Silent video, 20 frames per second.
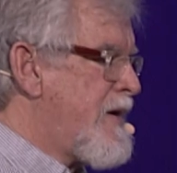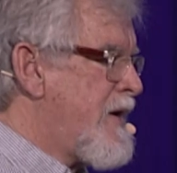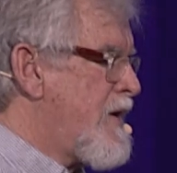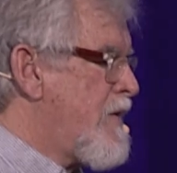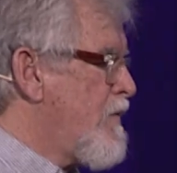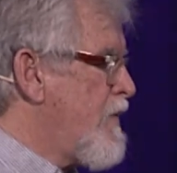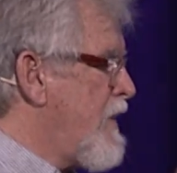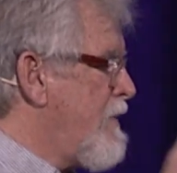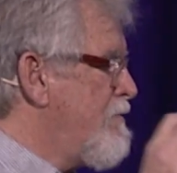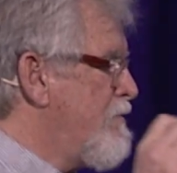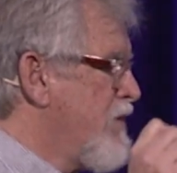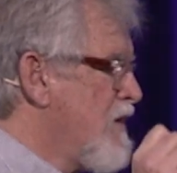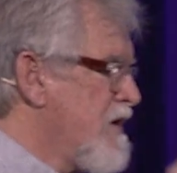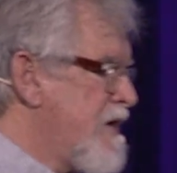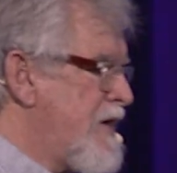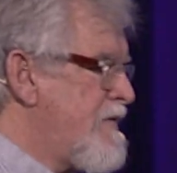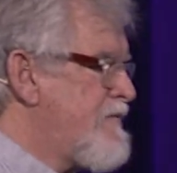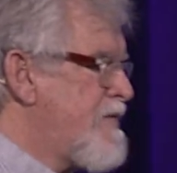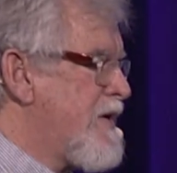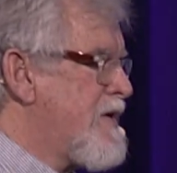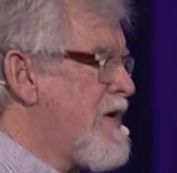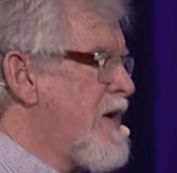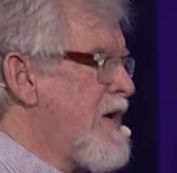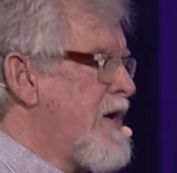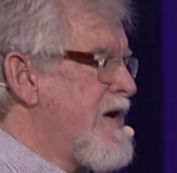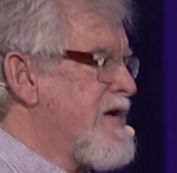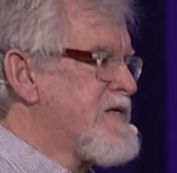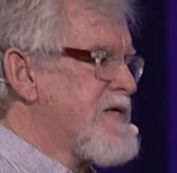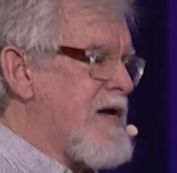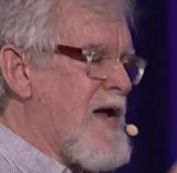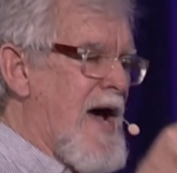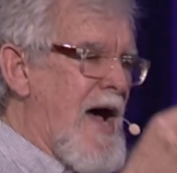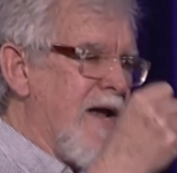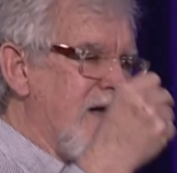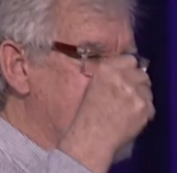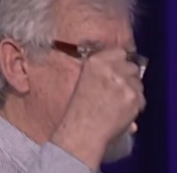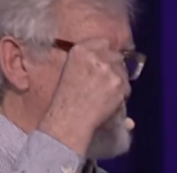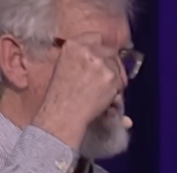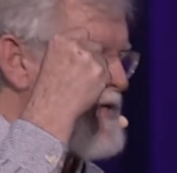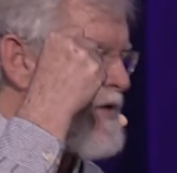it, we believed it, is that I
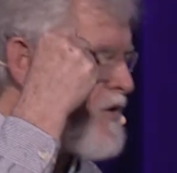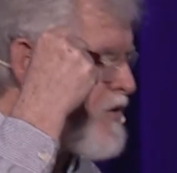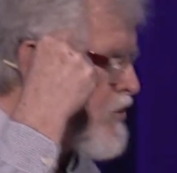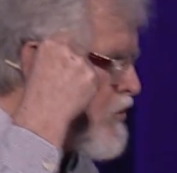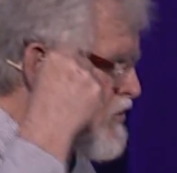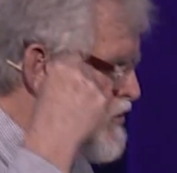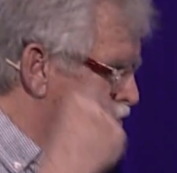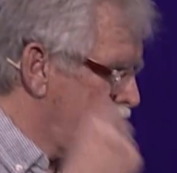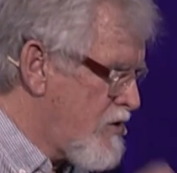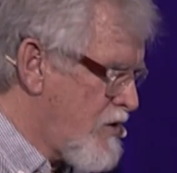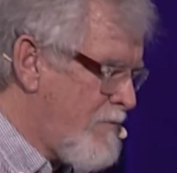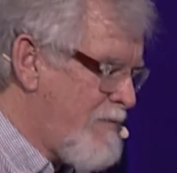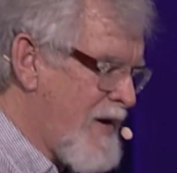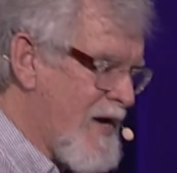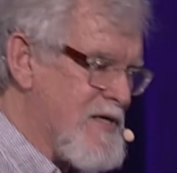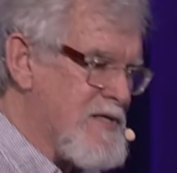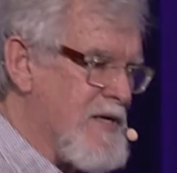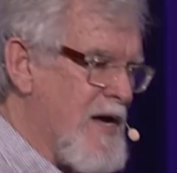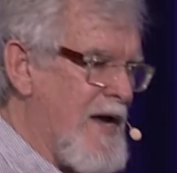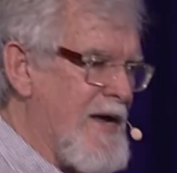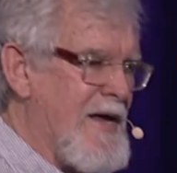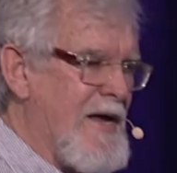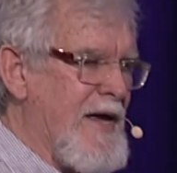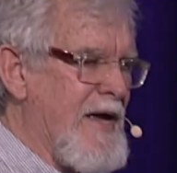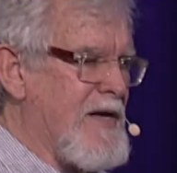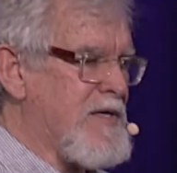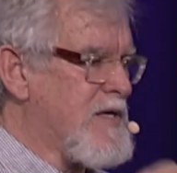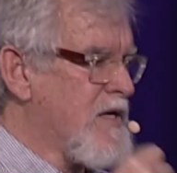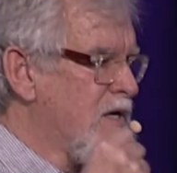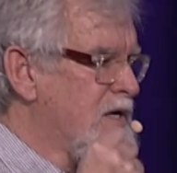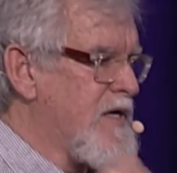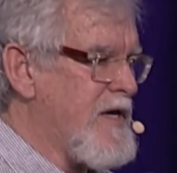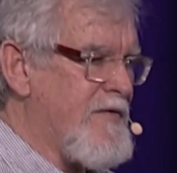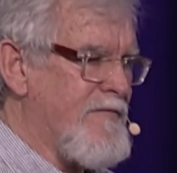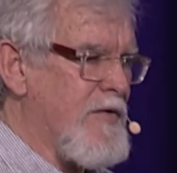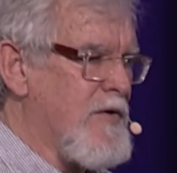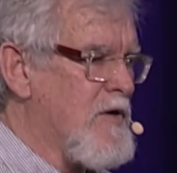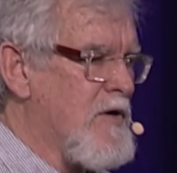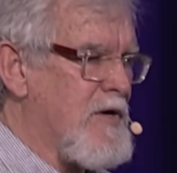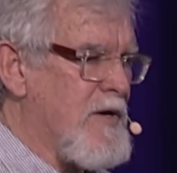just need to just do the best I can to live
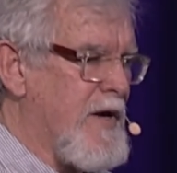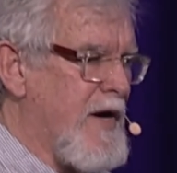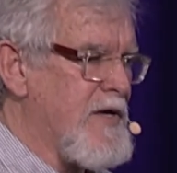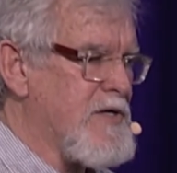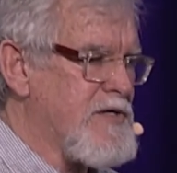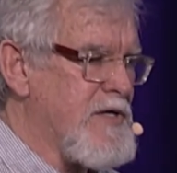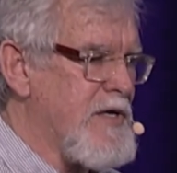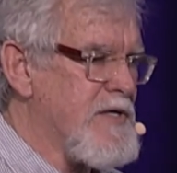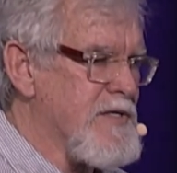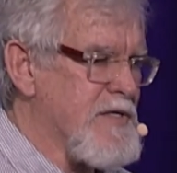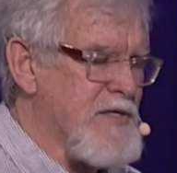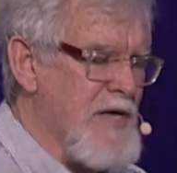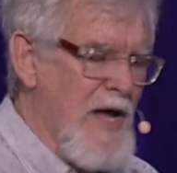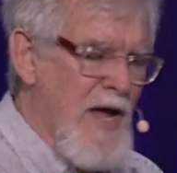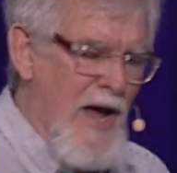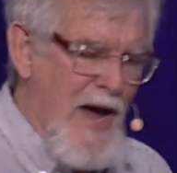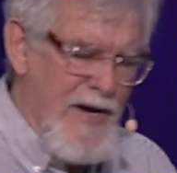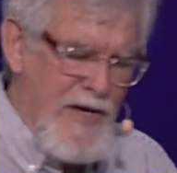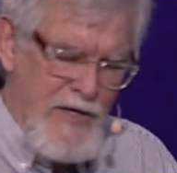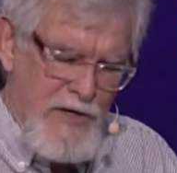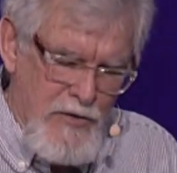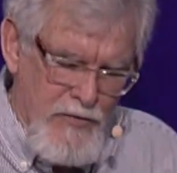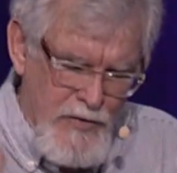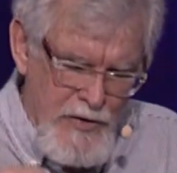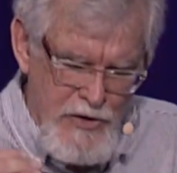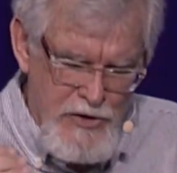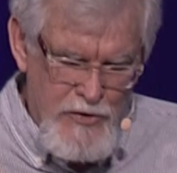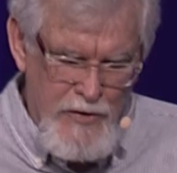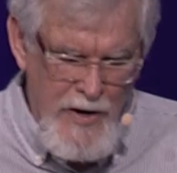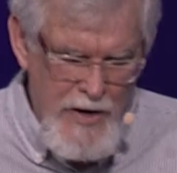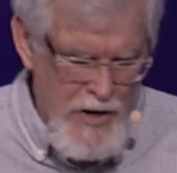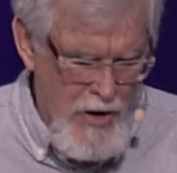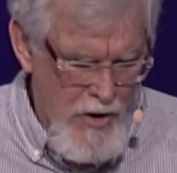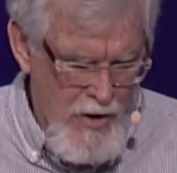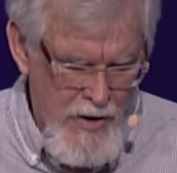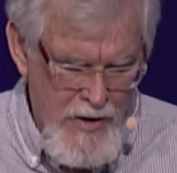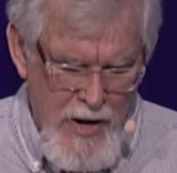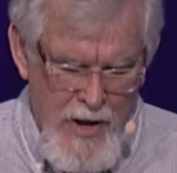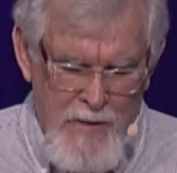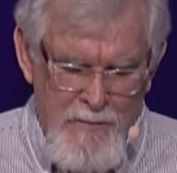and look like Jesus. I need to really try
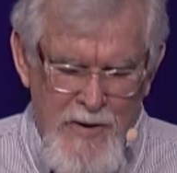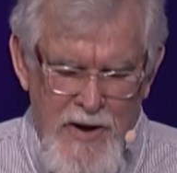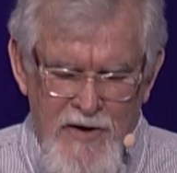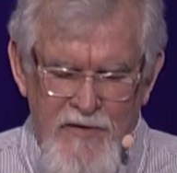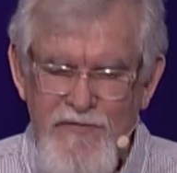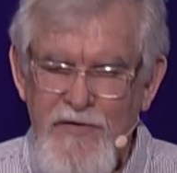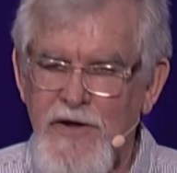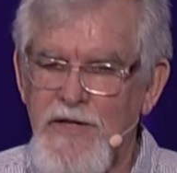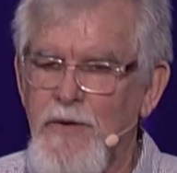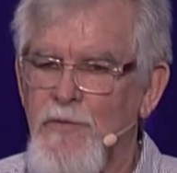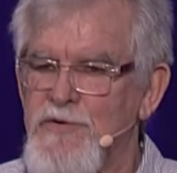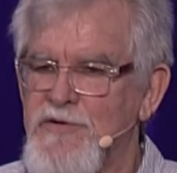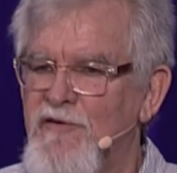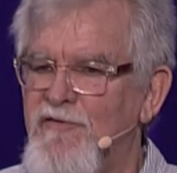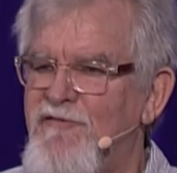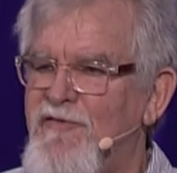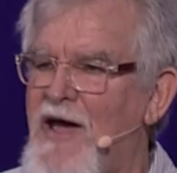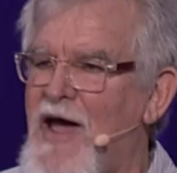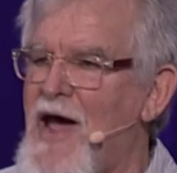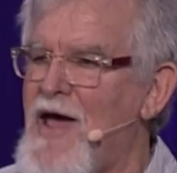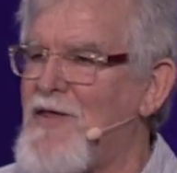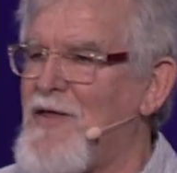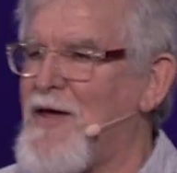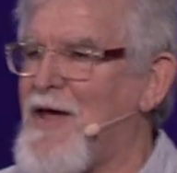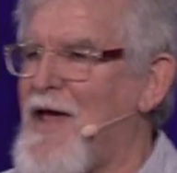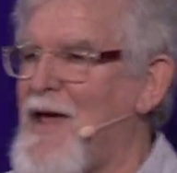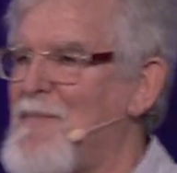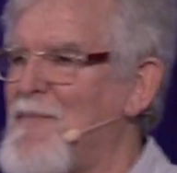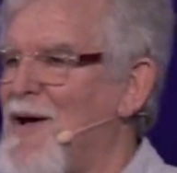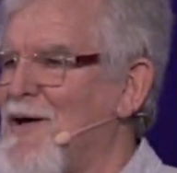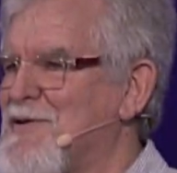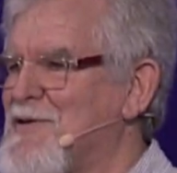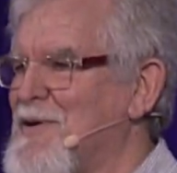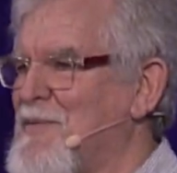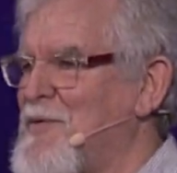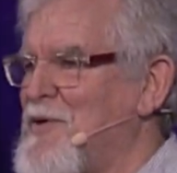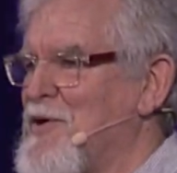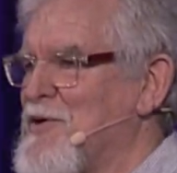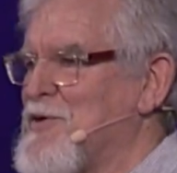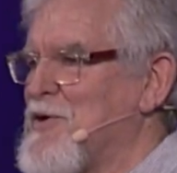hard. Matter of fact, there was a fad that came out
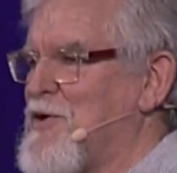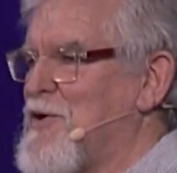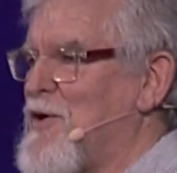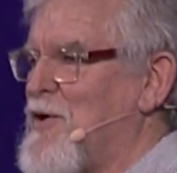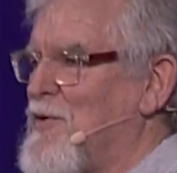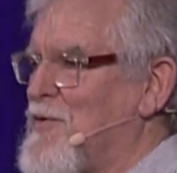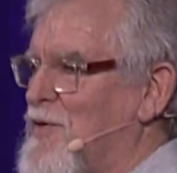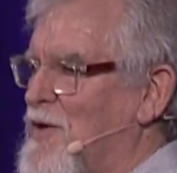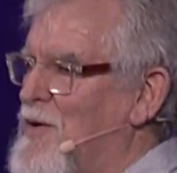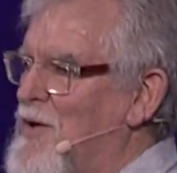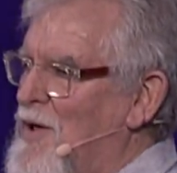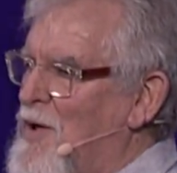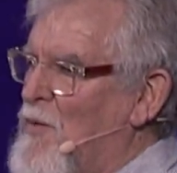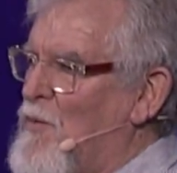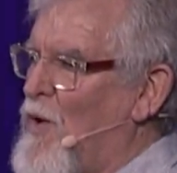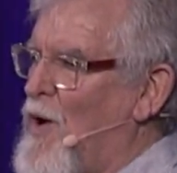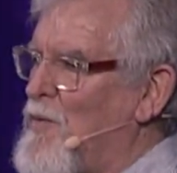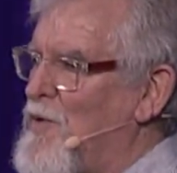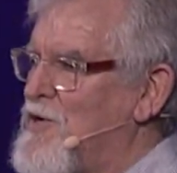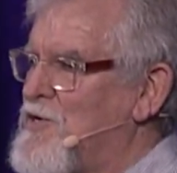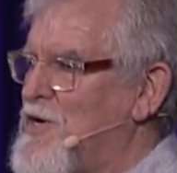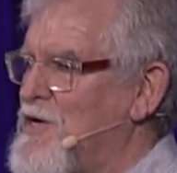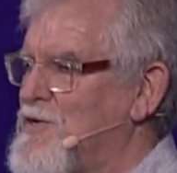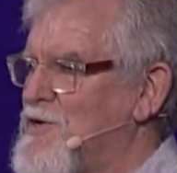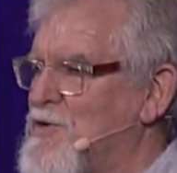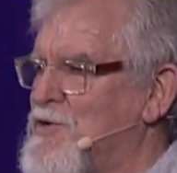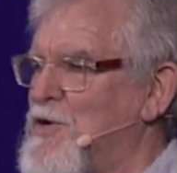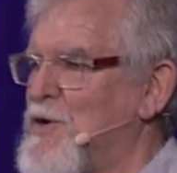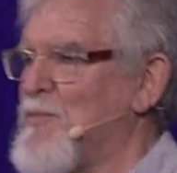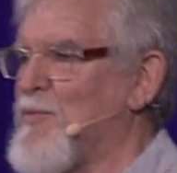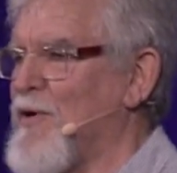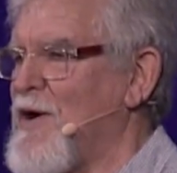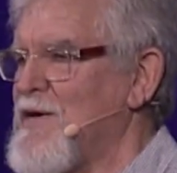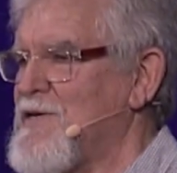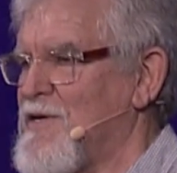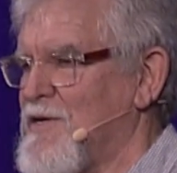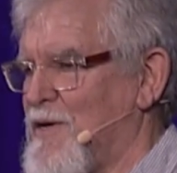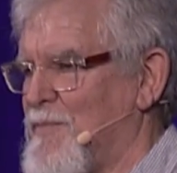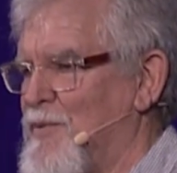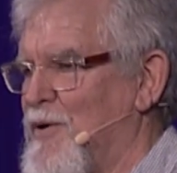some years ago, the What Would Jesus Do
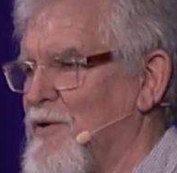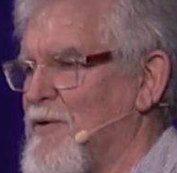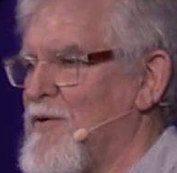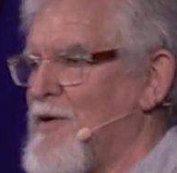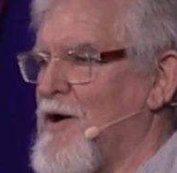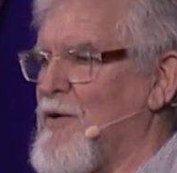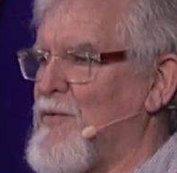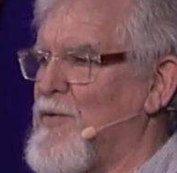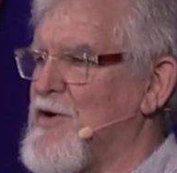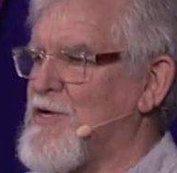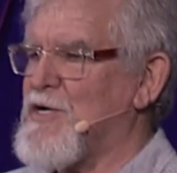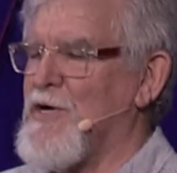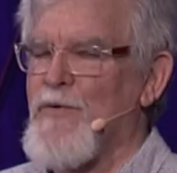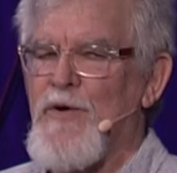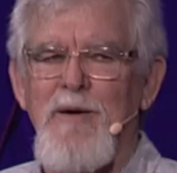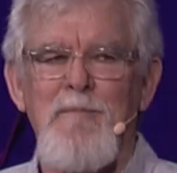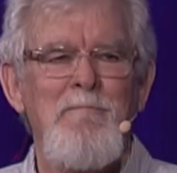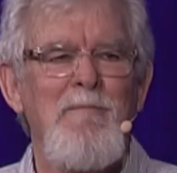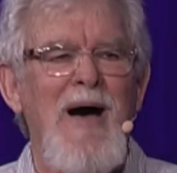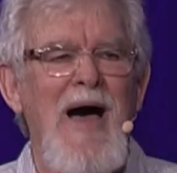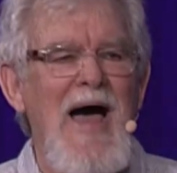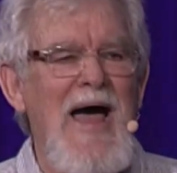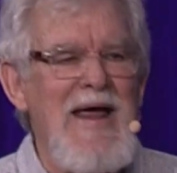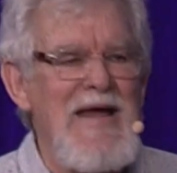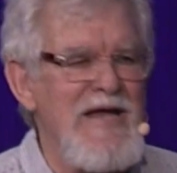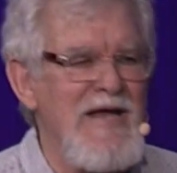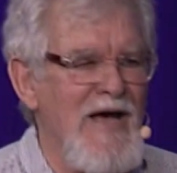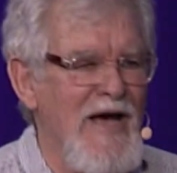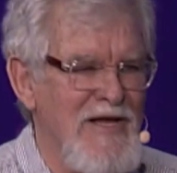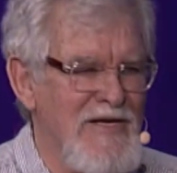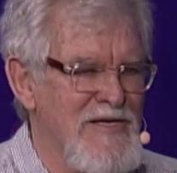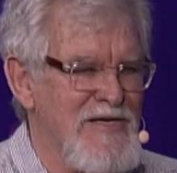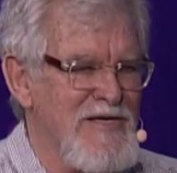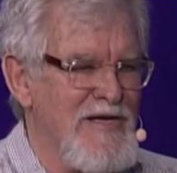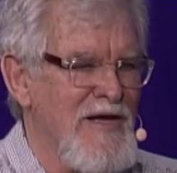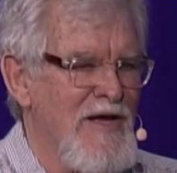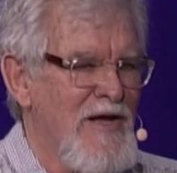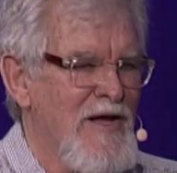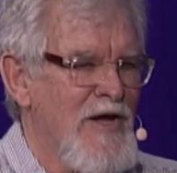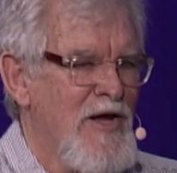bracelet to put on our wrist to remind us
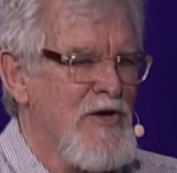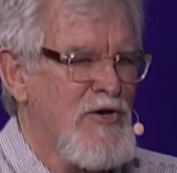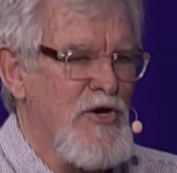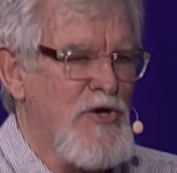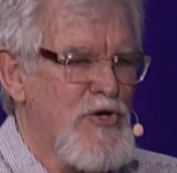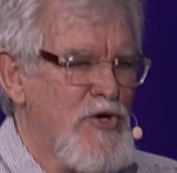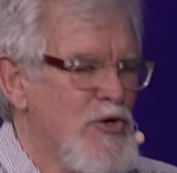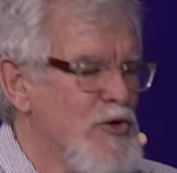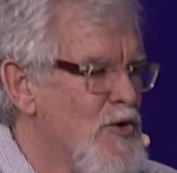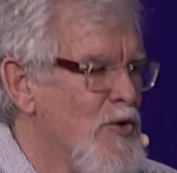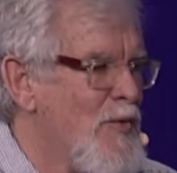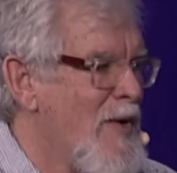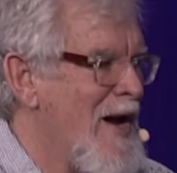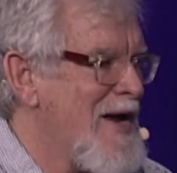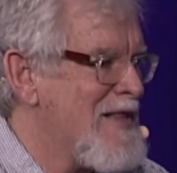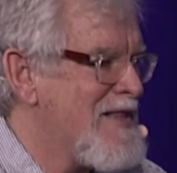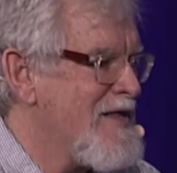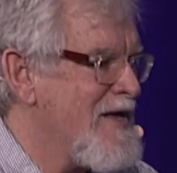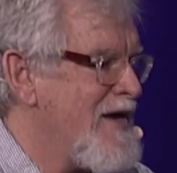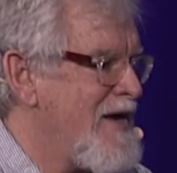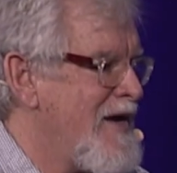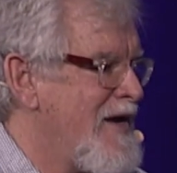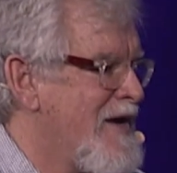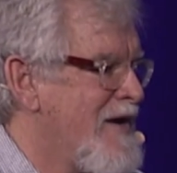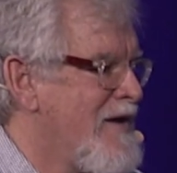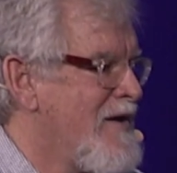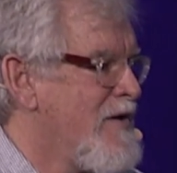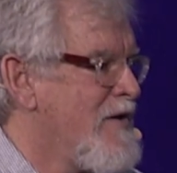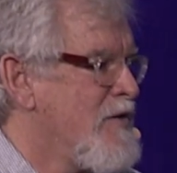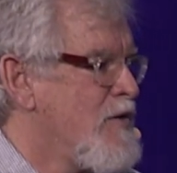to do the right thing.